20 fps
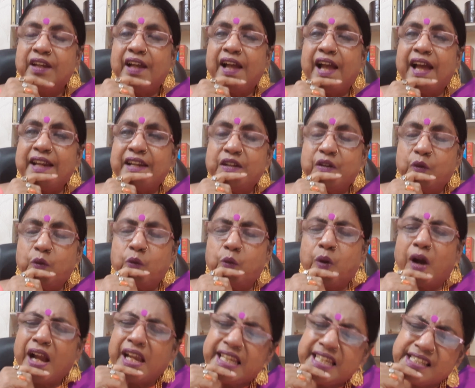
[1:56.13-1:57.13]
And
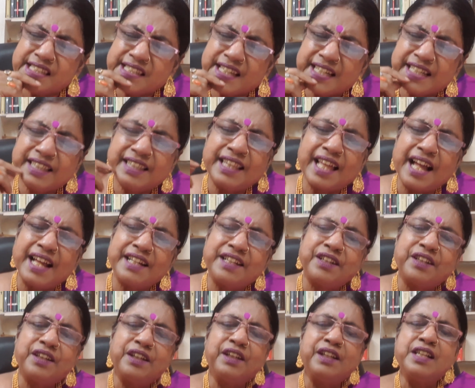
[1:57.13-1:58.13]
why is it
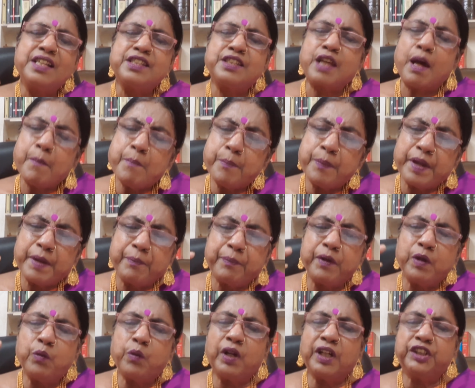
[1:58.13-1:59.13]
that some
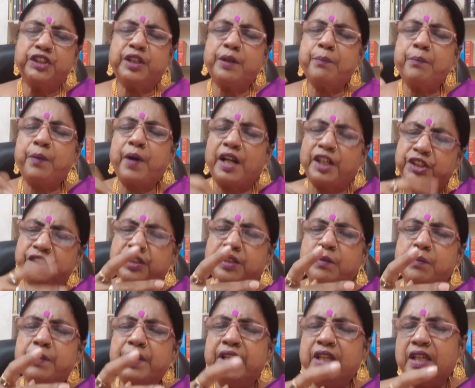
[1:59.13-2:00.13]
people worship
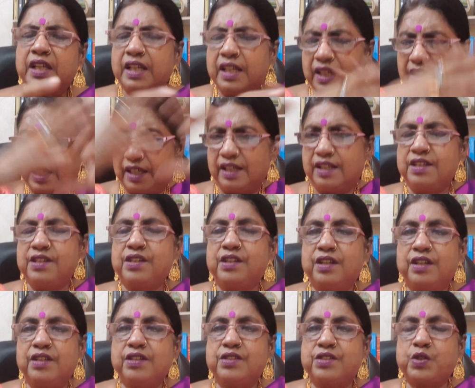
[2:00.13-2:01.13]
Ashtami
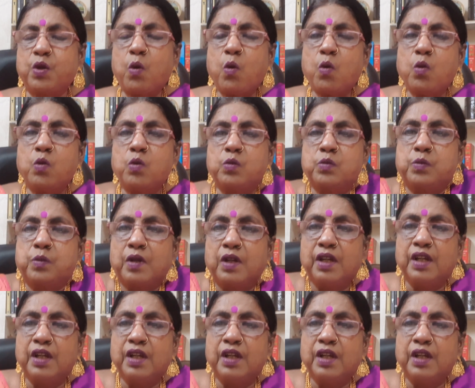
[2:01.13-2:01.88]
so,